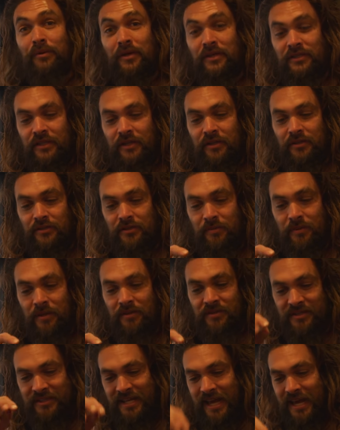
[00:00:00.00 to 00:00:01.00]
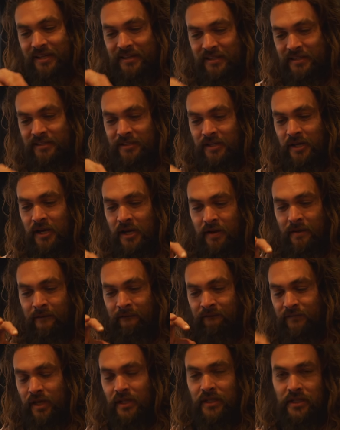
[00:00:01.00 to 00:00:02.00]
plus years to be able to take this
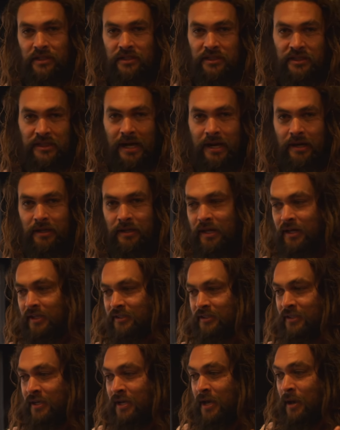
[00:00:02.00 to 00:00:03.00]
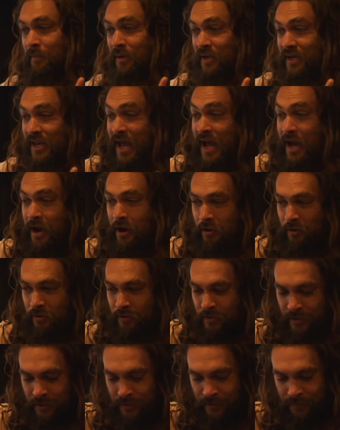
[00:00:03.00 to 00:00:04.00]
vintage style lens. But now,
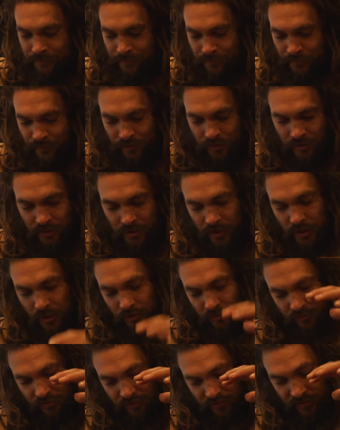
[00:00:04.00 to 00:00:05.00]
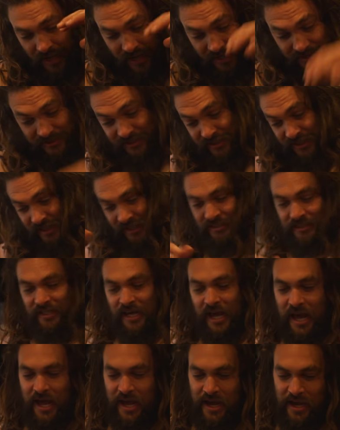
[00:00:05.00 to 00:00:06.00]
you know, that it's
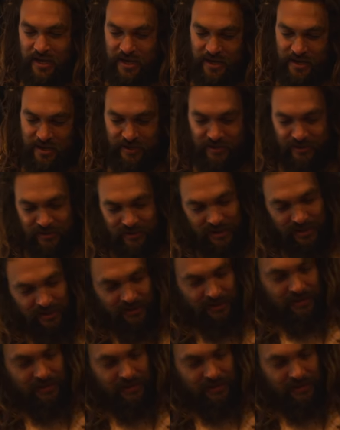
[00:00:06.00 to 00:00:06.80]
6K and it's this